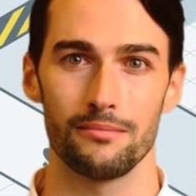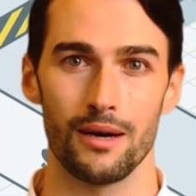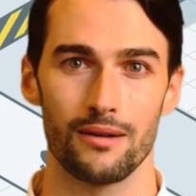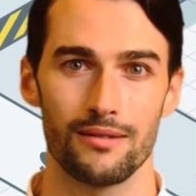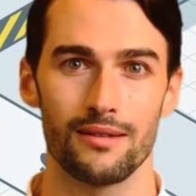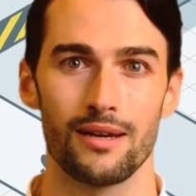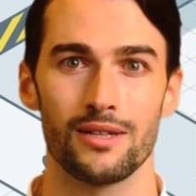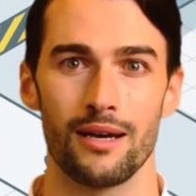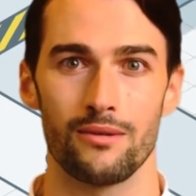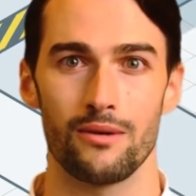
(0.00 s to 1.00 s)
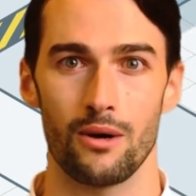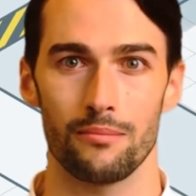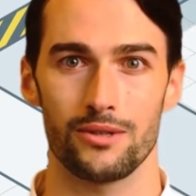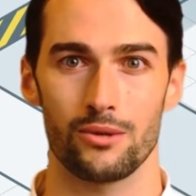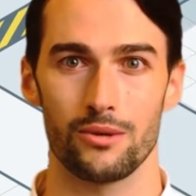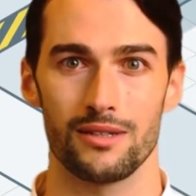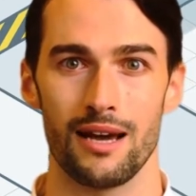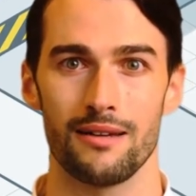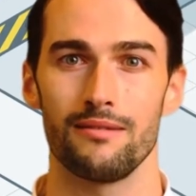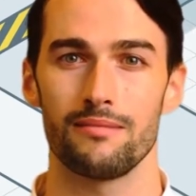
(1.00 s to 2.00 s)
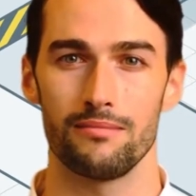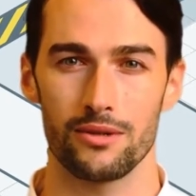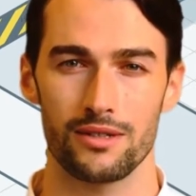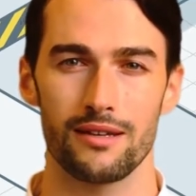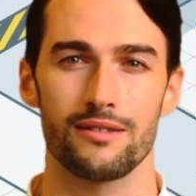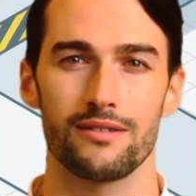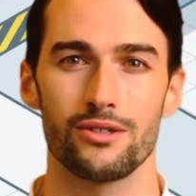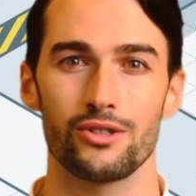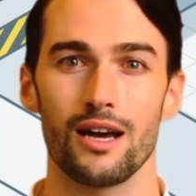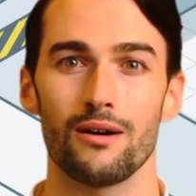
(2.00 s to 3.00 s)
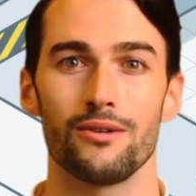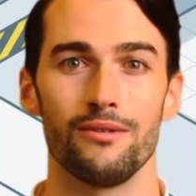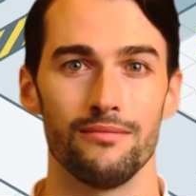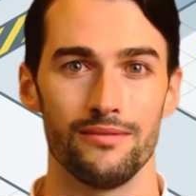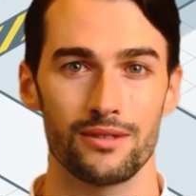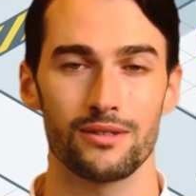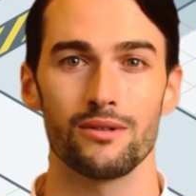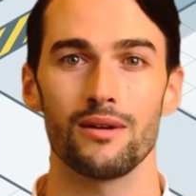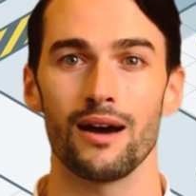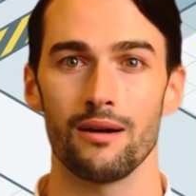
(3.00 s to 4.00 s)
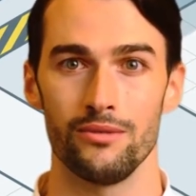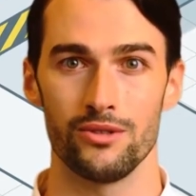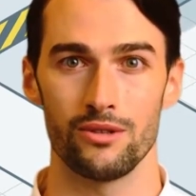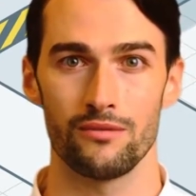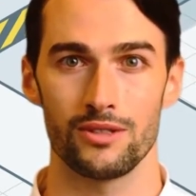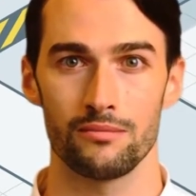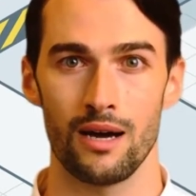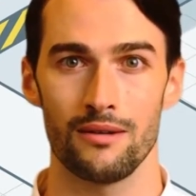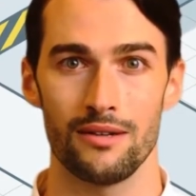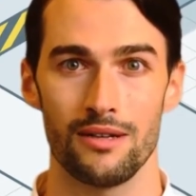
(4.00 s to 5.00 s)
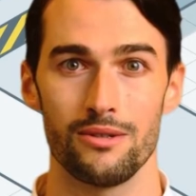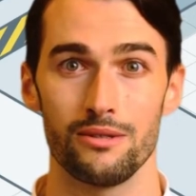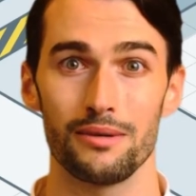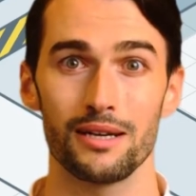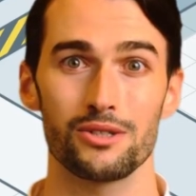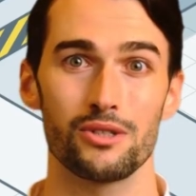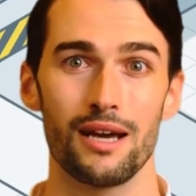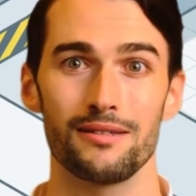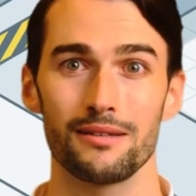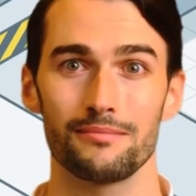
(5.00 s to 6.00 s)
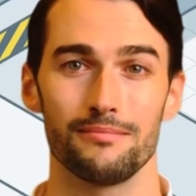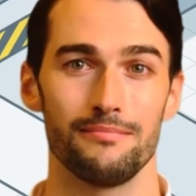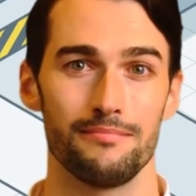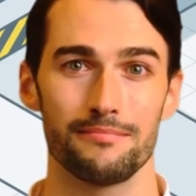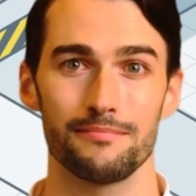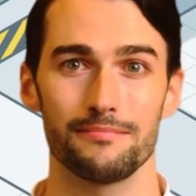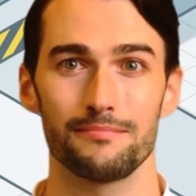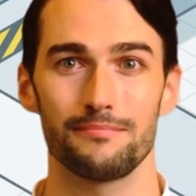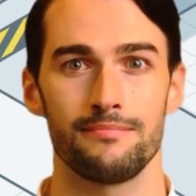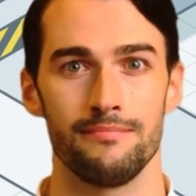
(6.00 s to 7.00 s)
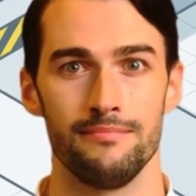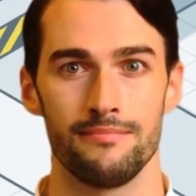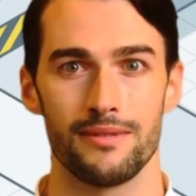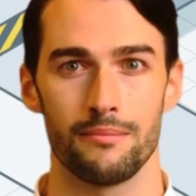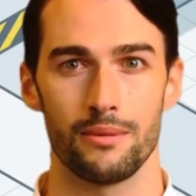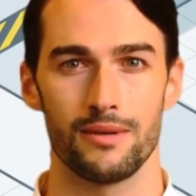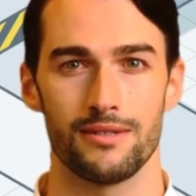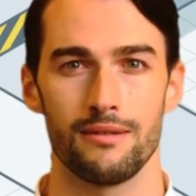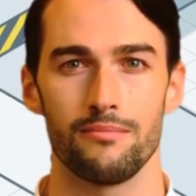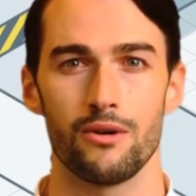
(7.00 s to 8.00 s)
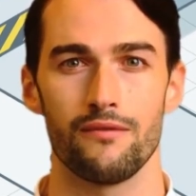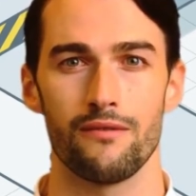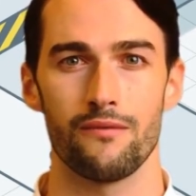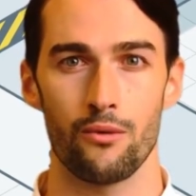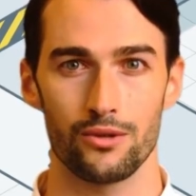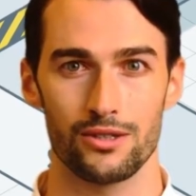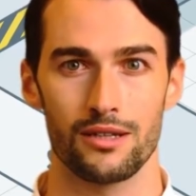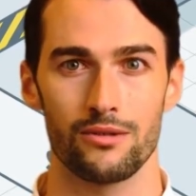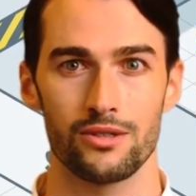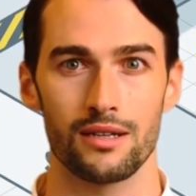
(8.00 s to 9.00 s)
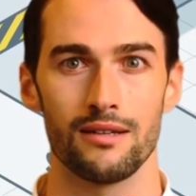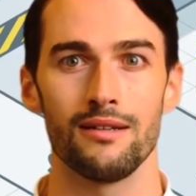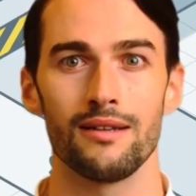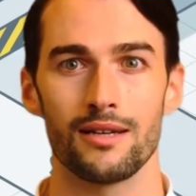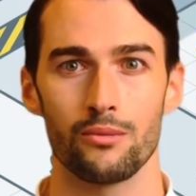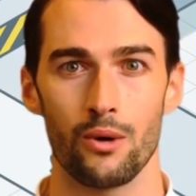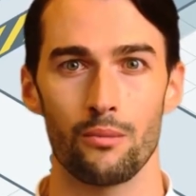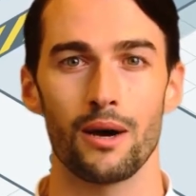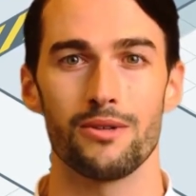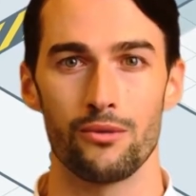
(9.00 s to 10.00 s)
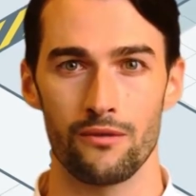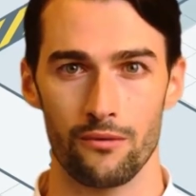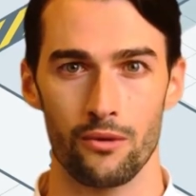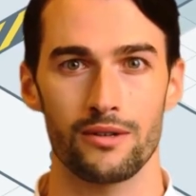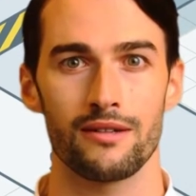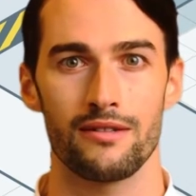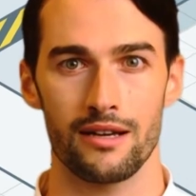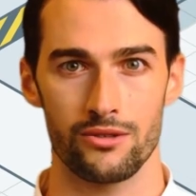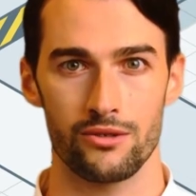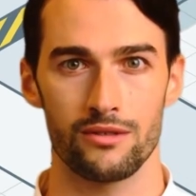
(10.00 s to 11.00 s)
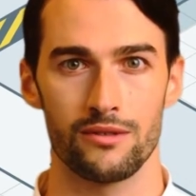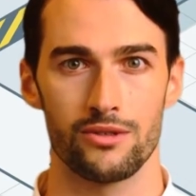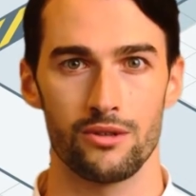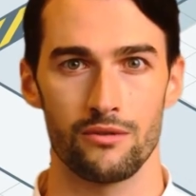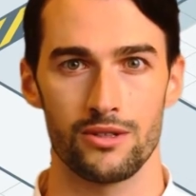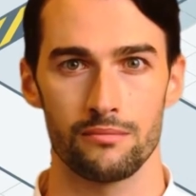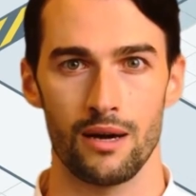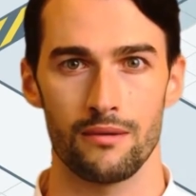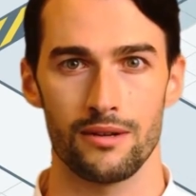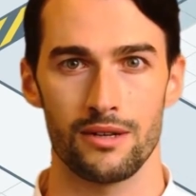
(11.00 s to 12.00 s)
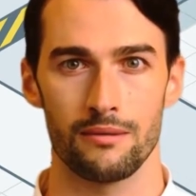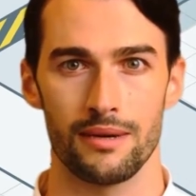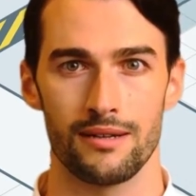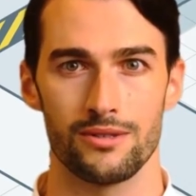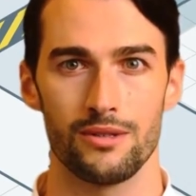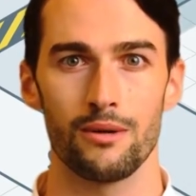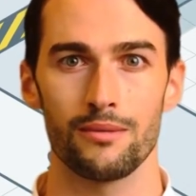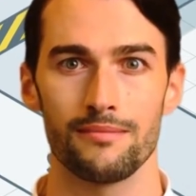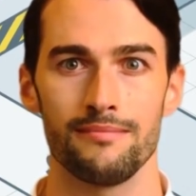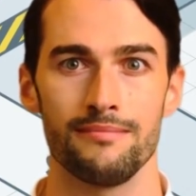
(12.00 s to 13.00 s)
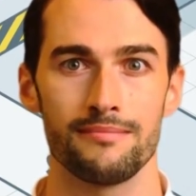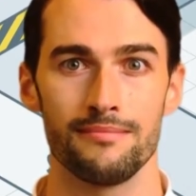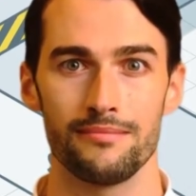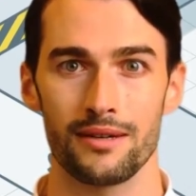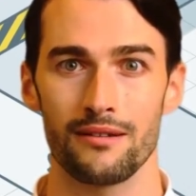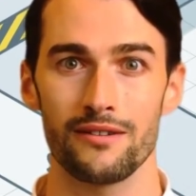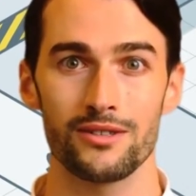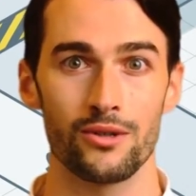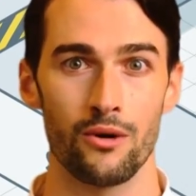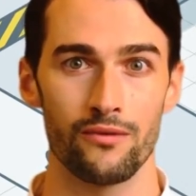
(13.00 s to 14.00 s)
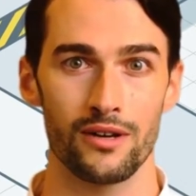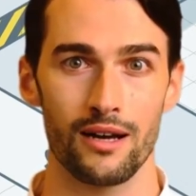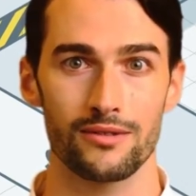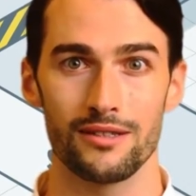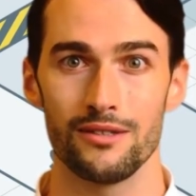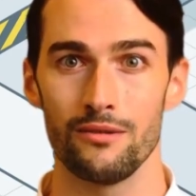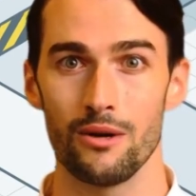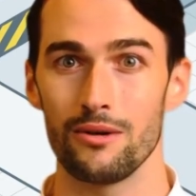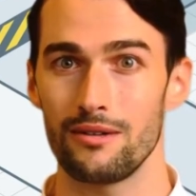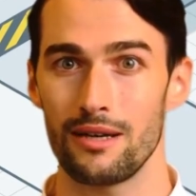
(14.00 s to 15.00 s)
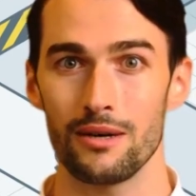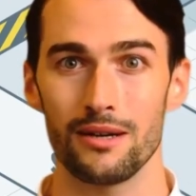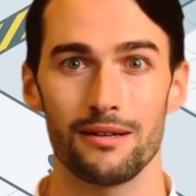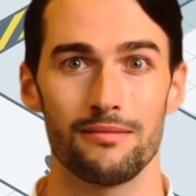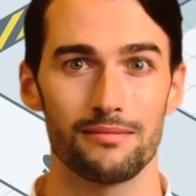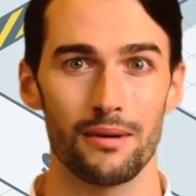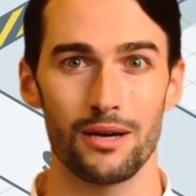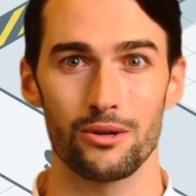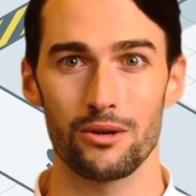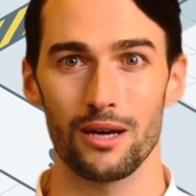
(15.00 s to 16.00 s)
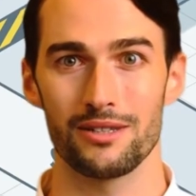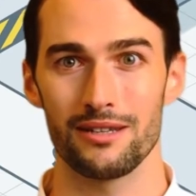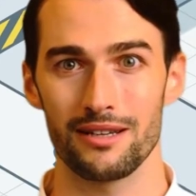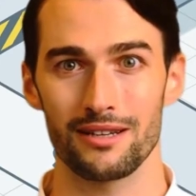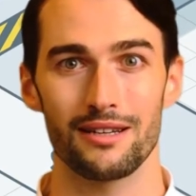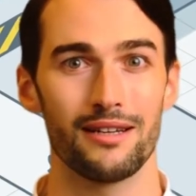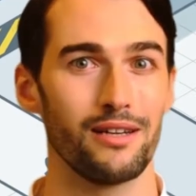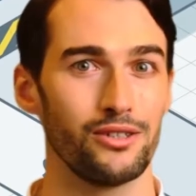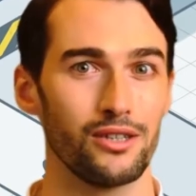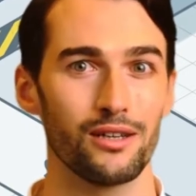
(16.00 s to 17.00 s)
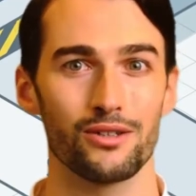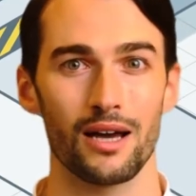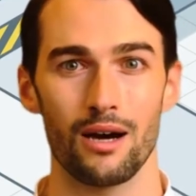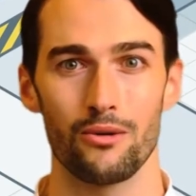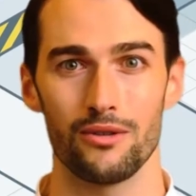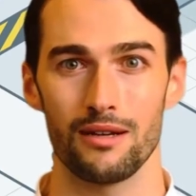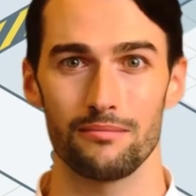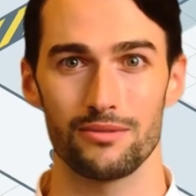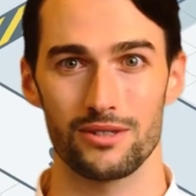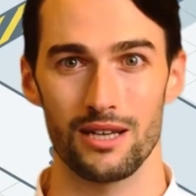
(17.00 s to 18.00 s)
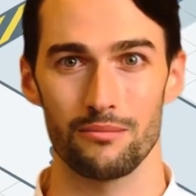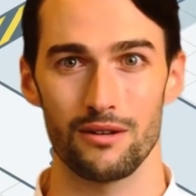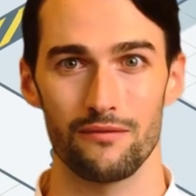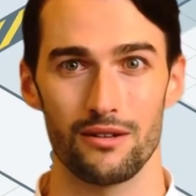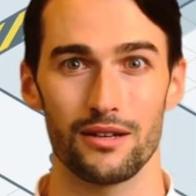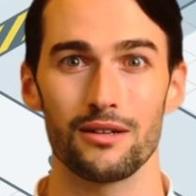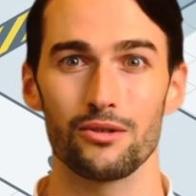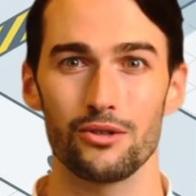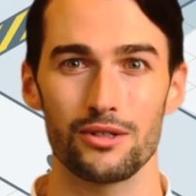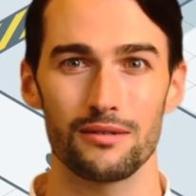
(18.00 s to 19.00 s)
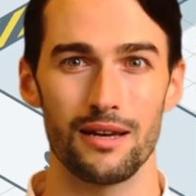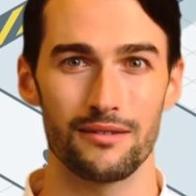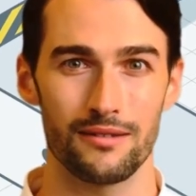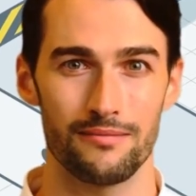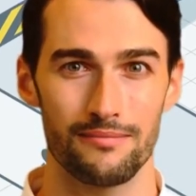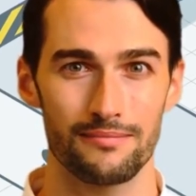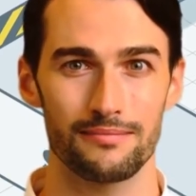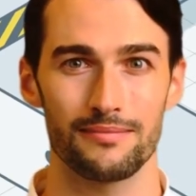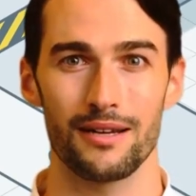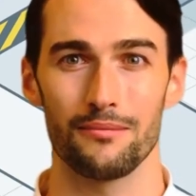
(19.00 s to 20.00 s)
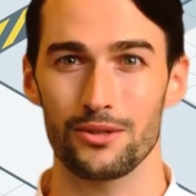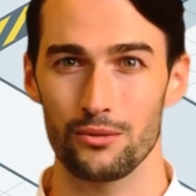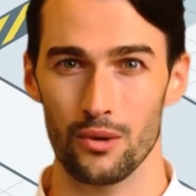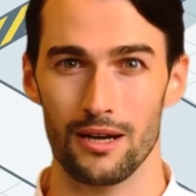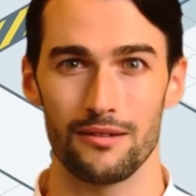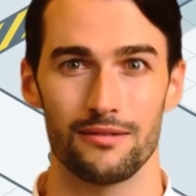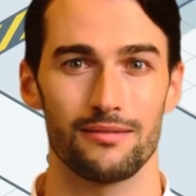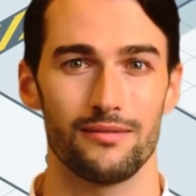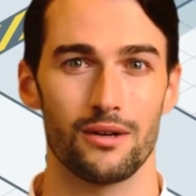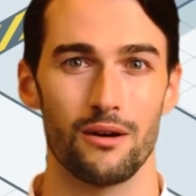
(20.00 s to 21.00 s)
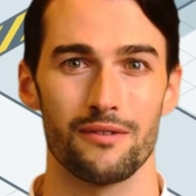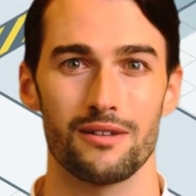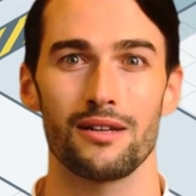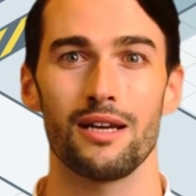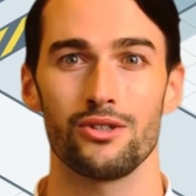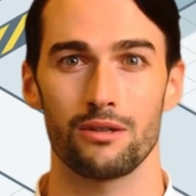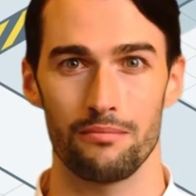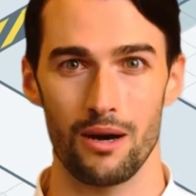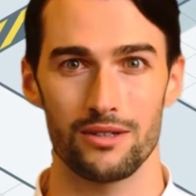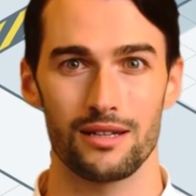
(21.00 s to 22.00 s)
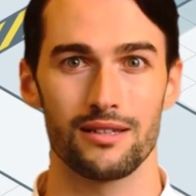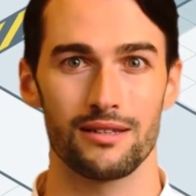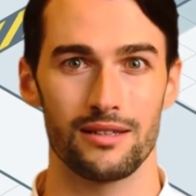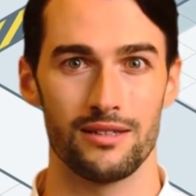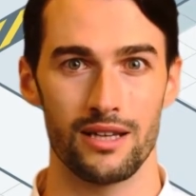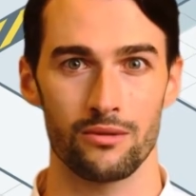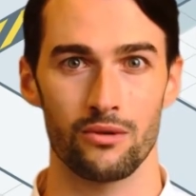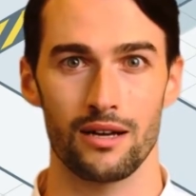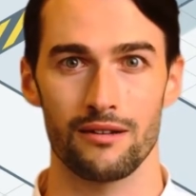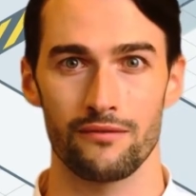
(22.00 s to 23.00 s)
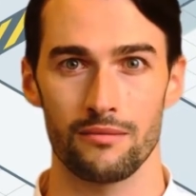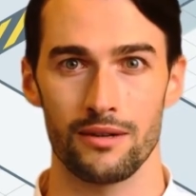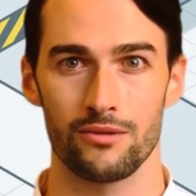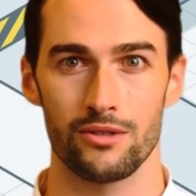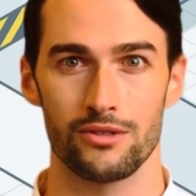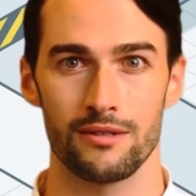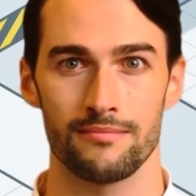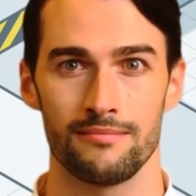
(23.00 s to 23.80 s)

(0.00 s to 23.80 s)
bug, a type of OpenSSL attack, presented this challenge since it allowed the server's private key to be extracted. Implementing perfect forward secrecy is one way to avoid the dangers of a server's private key being stolen. P F S overcomes this vulnerability by utilizing a key exchange algorithm separate from the encryption method. In this way, the authentication process is separated from encryption.